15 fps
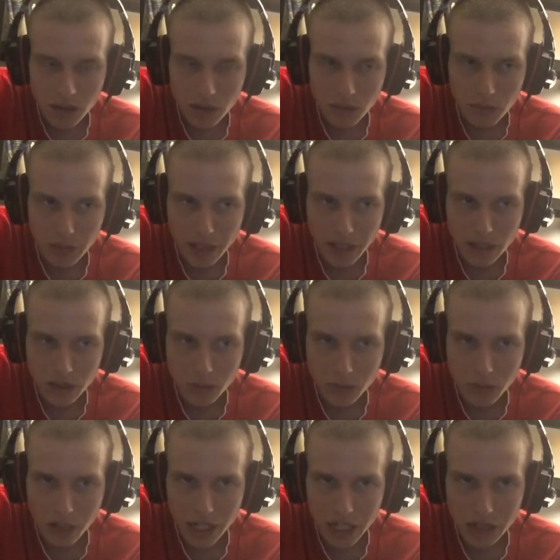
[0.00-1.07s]
make the
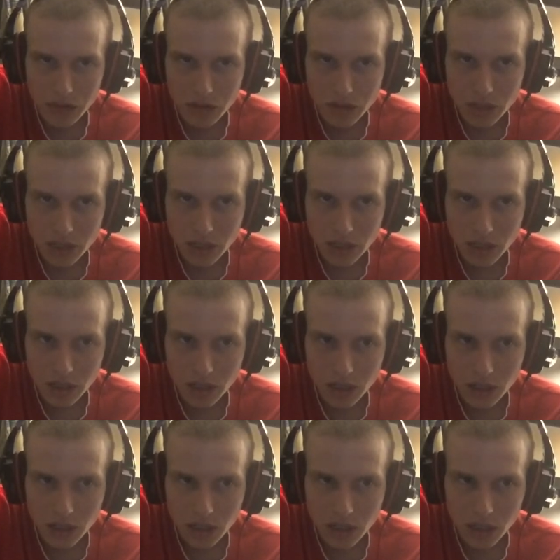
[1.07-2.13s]
Braves
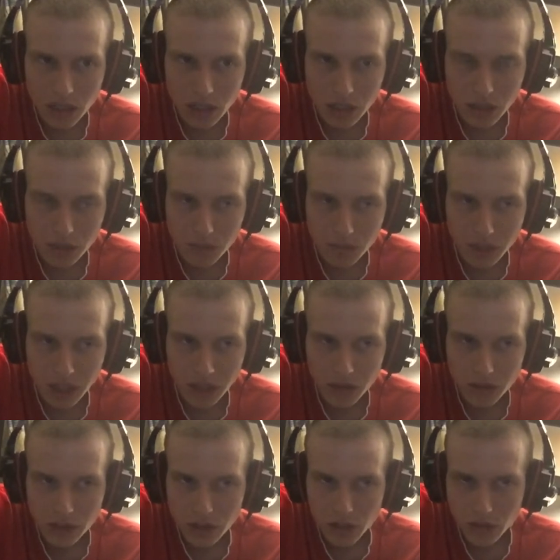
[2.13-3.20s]
better and
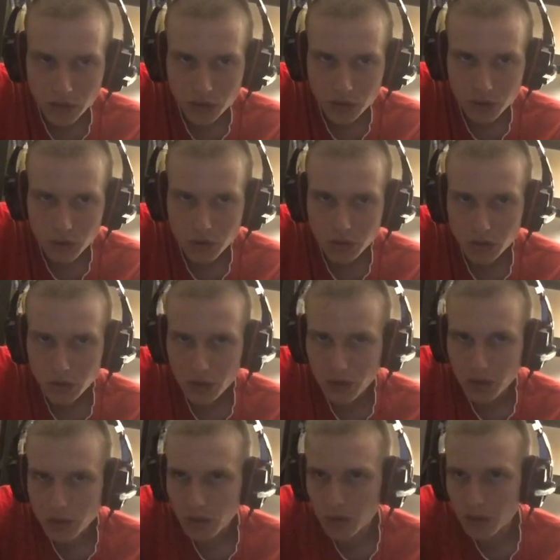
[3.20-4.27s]
the Cardinals worse? Who knows?
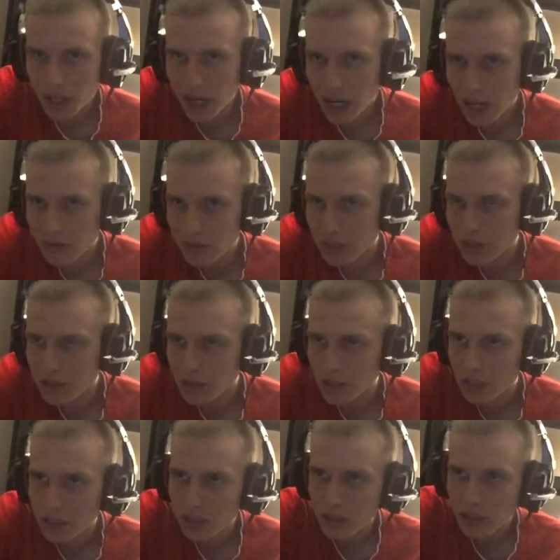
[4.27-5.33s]
So
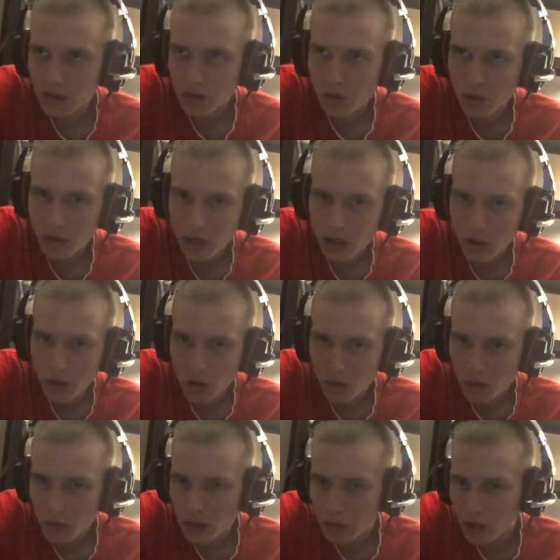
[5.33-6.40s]
obviously, you go around all
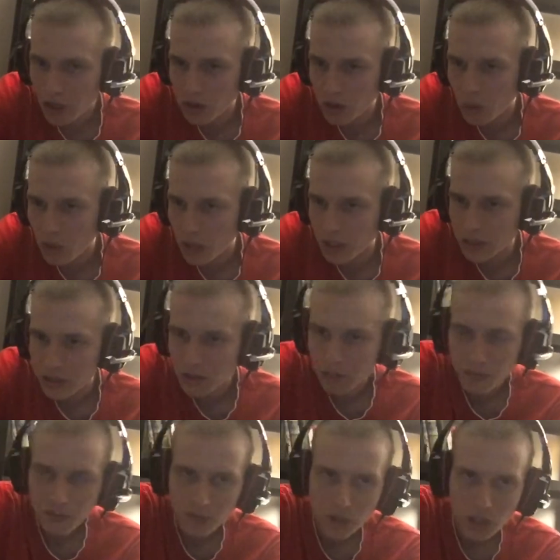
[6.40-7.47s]
the way around the West.
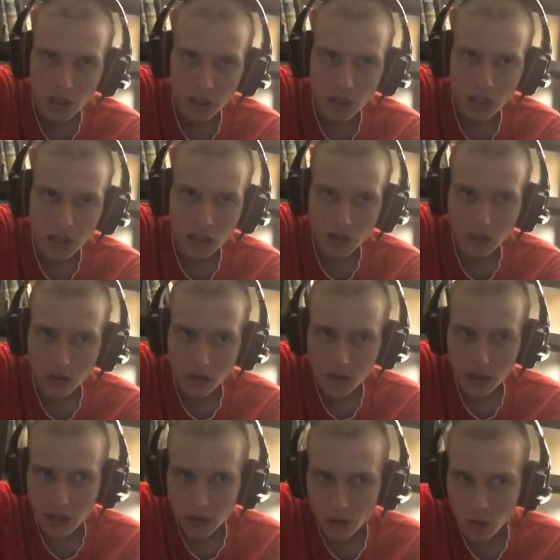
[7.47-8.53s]
You go
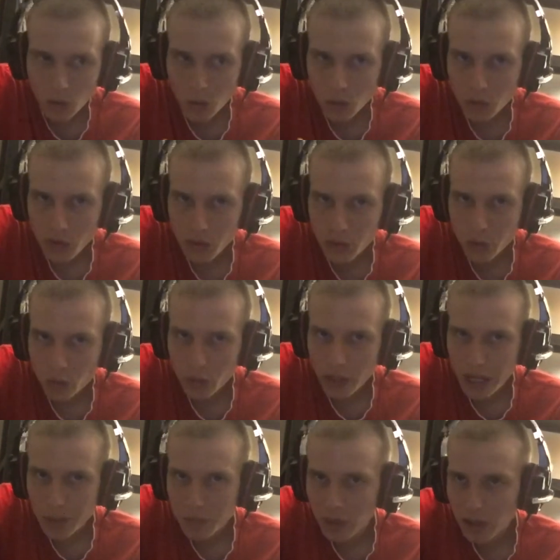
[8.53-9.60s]
around all through
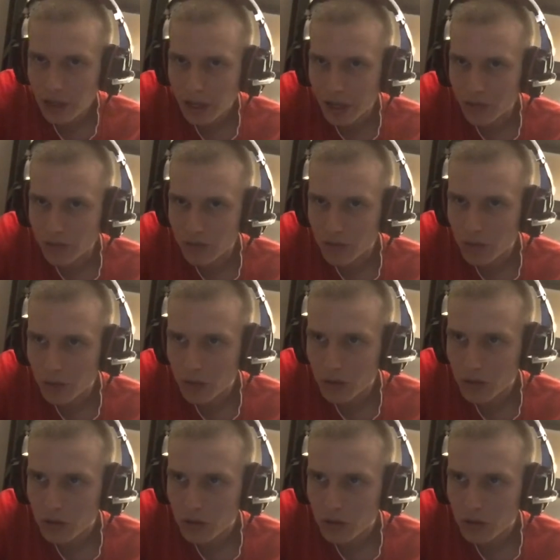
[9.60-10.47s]
that playoff field.